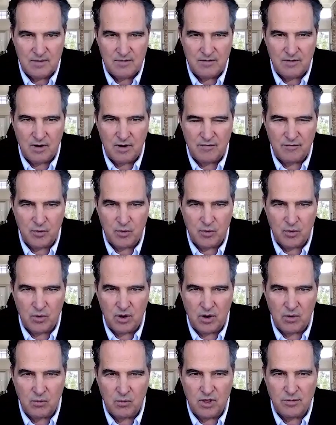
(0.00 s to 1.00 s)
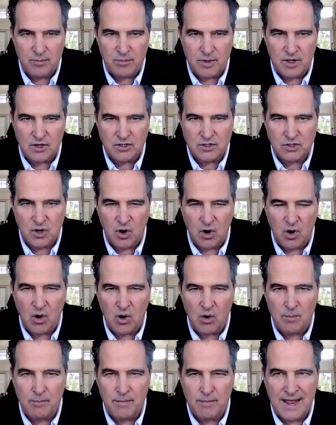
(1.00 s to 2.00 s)
uh, for arrhythmias
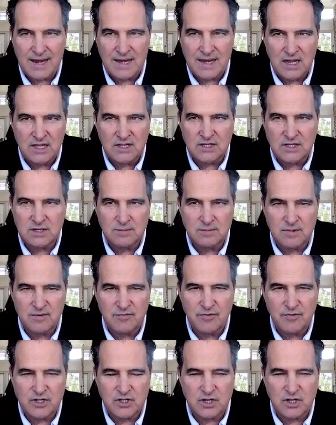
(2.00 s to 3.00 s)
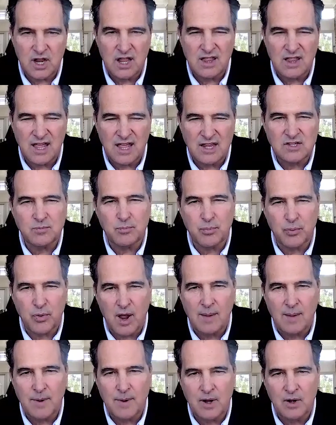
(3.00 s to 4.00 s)
are magnesium deficient, and that's
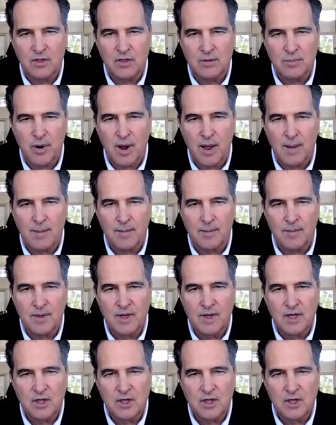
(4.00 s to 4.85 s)
primarily the problem.